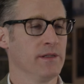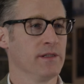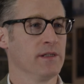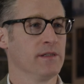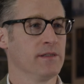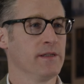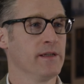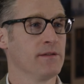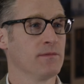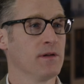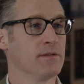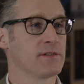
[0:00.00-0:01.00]

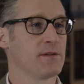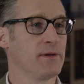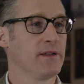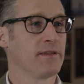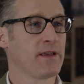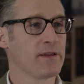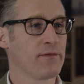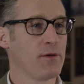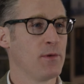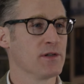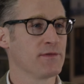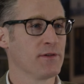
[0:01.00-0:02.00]
Indeed. Well, Sabina, thank you
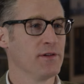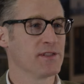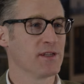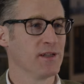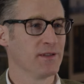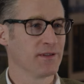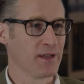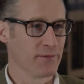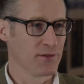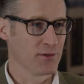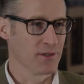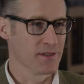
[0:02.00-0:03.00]
very much for your insight. Thank you
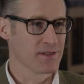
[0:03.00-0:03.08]
for joining